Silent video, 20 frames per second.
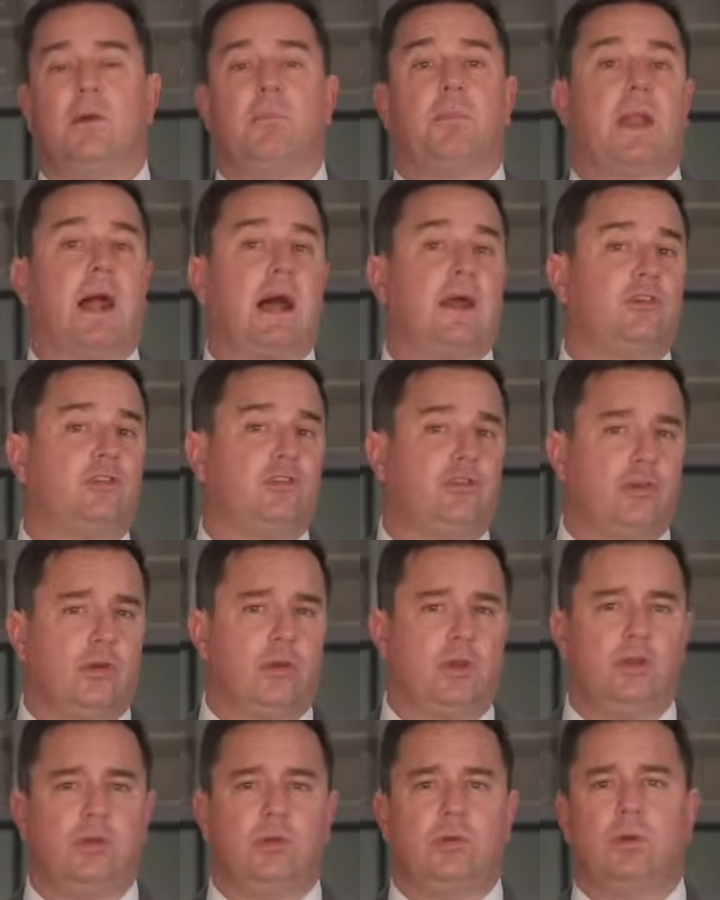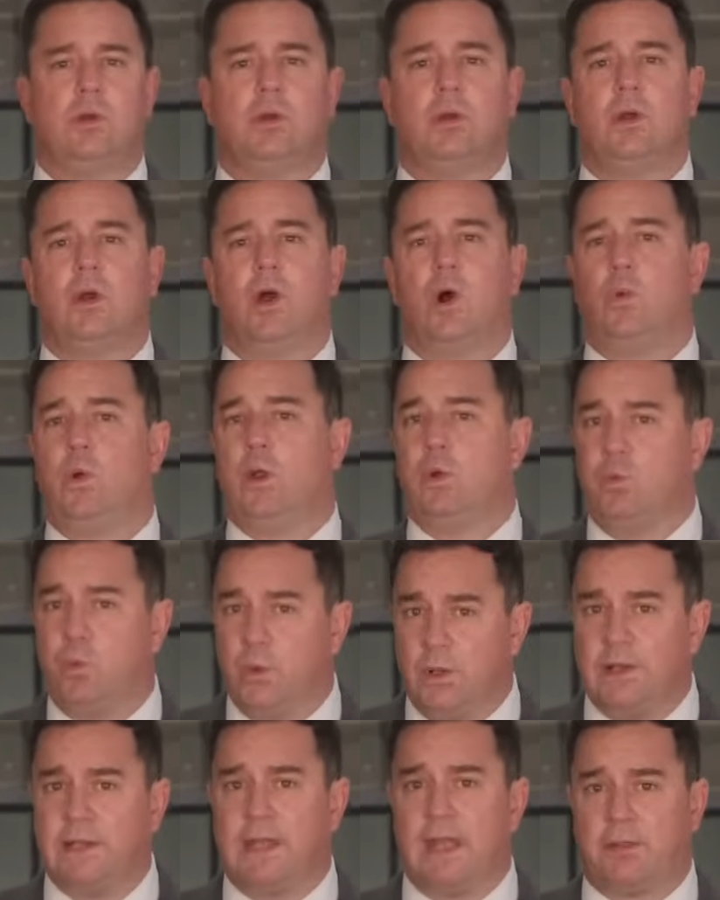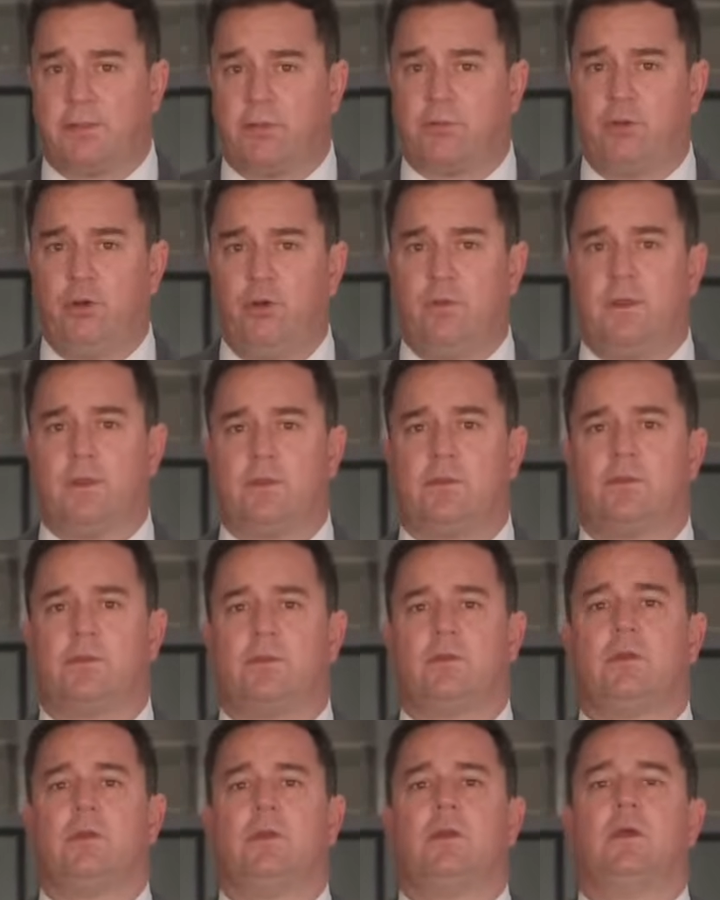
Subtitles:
But I assure you, we will get through this.